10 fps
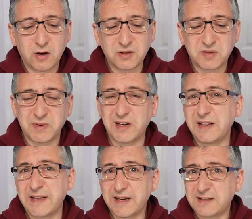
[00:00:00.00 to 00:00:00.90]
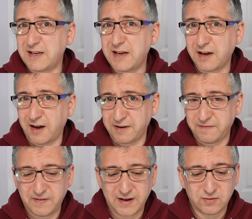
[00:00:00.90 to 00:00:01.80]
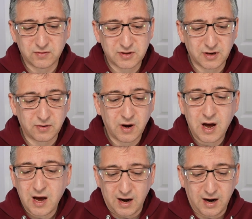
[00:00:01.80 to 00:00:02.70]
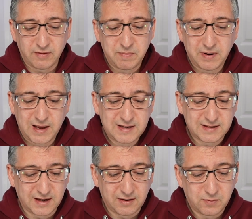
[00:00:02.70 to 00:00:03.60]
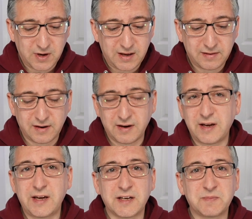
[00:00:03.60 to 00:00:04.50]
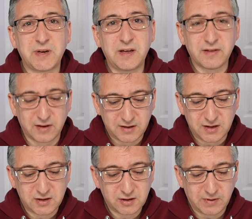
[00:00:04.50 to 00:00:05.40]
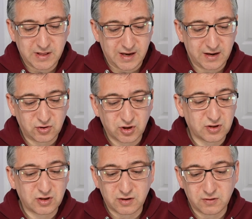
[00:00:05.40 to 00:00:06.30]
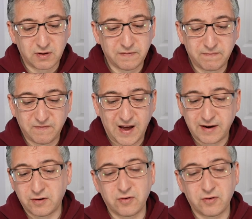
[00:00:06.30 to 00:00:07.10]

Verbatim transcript: ultimately the SD card failed, so I replaced it with an ESP32 in the end just to do the fan